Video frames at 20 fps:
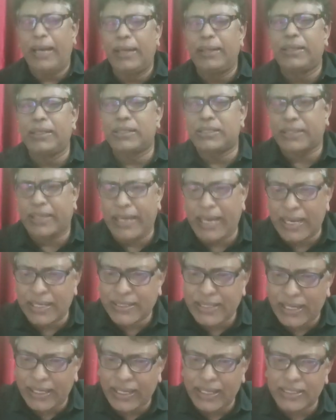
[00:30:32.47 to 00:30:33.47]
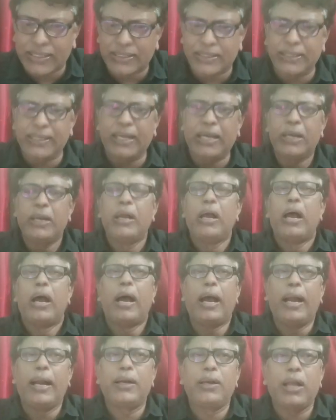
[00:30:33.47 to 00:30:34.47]
this case, NSC,
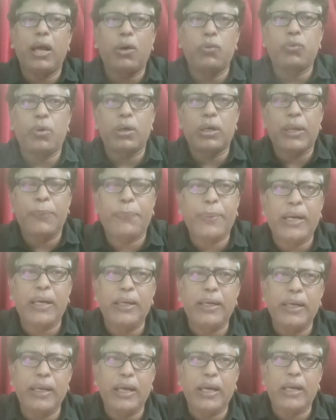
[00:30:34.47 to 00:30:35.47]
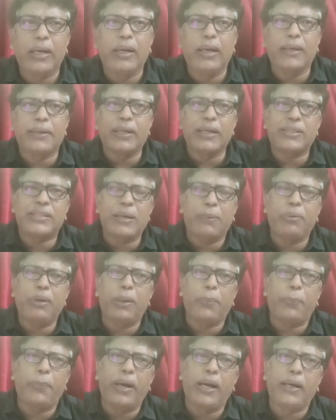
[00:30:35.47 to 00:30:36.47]
and now what happened, latest
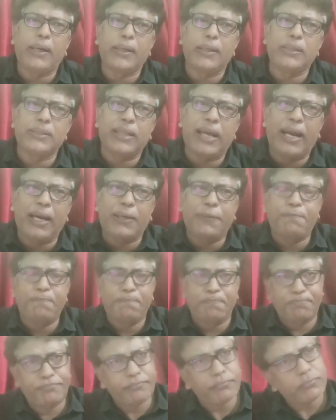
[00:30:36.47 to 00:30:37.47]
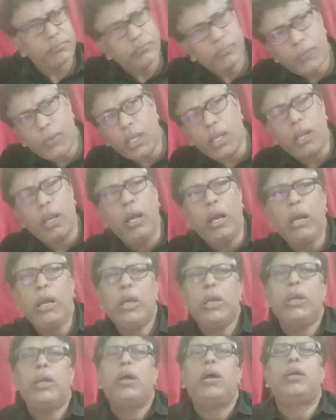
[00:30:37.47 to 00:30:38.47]
development is that
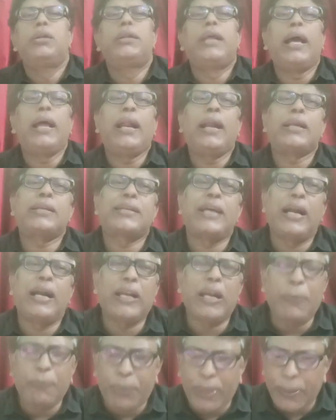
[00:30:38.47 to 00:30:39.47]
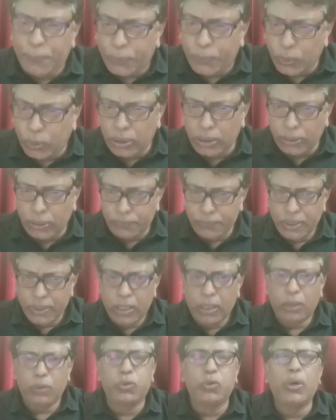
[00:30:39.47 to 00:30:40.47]
there are certain people
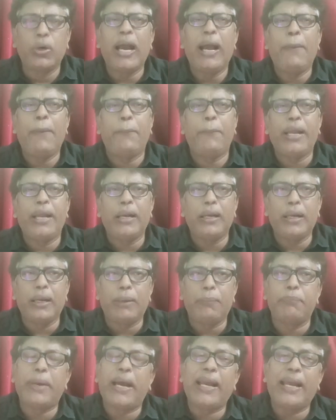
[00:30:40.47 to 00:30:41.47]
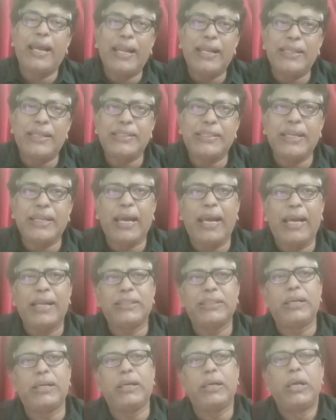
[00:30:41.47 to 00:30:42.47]
who have been by LG
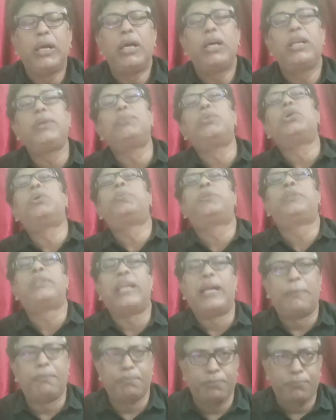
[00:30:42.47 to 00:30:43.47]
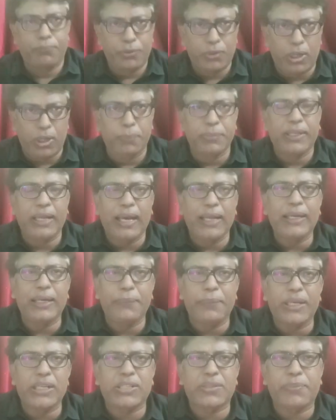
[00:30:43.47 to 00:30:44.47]
has removed them from their
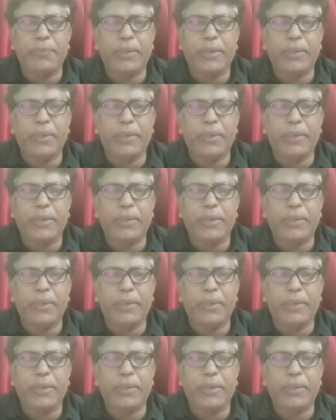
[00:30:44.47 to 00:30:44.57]
investment,